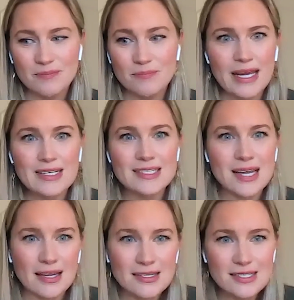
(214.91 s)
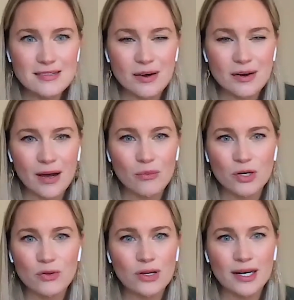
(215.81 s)
makes sense
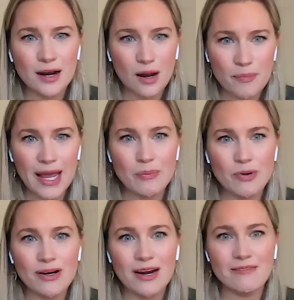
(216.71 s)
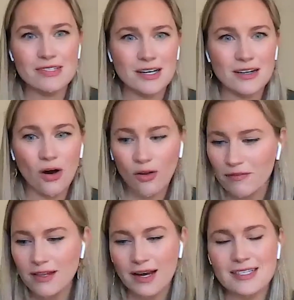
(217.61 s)
when you look at it on paper, and I've done all
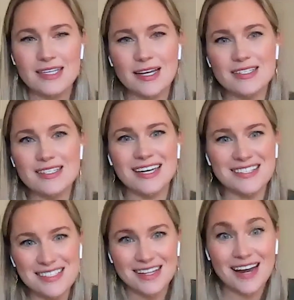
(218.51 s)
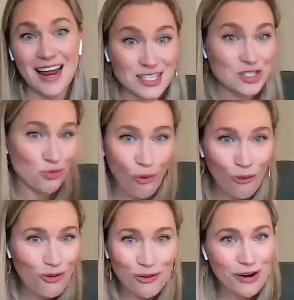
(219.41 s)
of the next things to get to the next
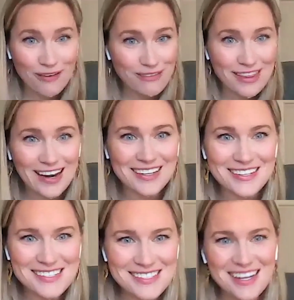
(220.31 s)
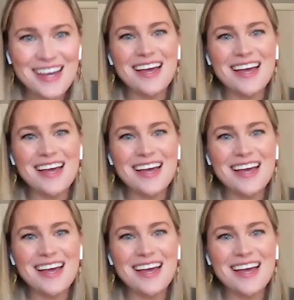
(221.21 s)
role, whatever that is.